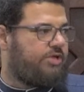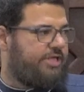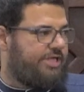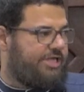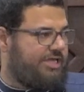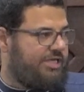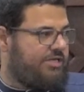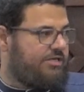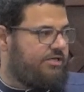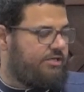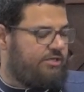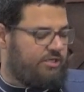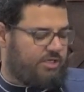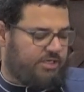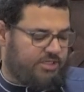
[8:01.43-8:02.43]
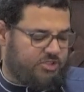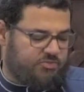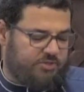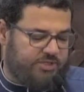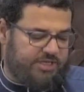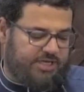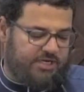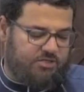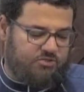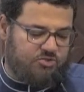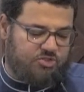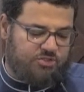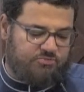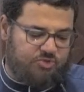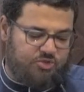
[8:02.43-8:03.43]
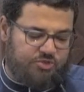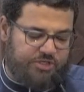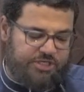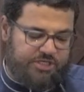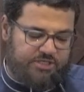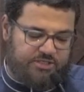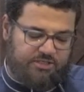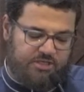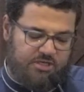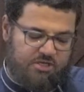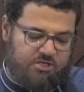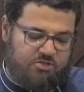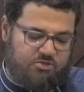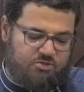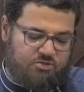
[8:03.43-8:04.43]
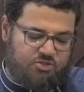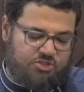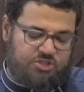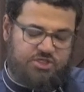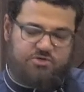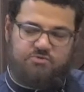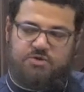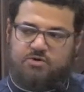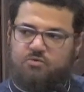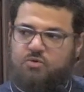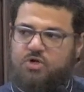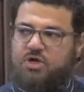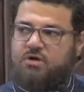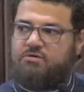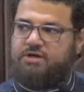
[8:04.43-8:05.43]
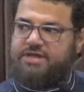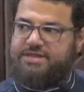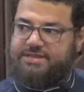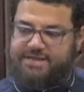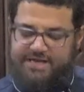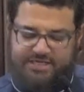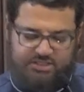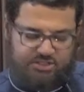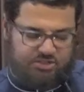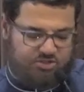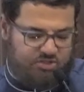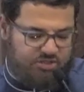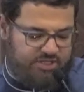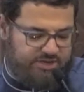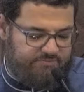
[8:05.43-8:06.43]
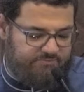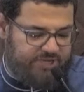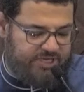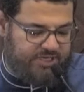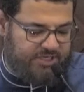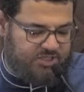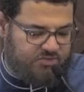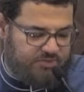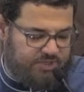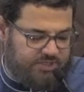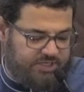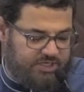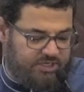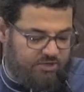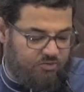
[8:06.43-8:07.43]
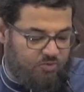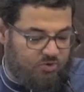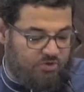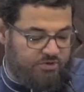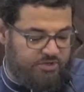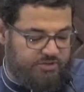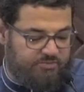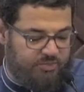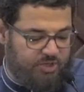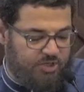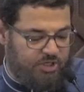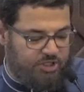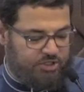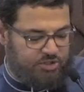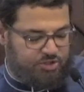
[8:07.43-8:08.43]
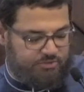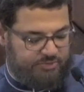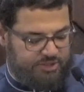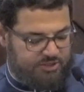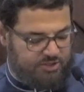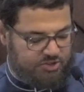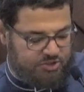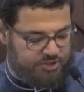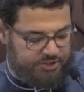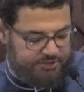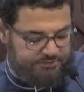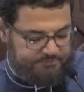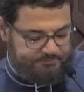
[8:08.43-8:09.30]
healing. Allah subhanahu wa ta'ala used them to heal those sick ones. We are in debt to them. May Allah subhanahu wa ta'ala reward them tremendously.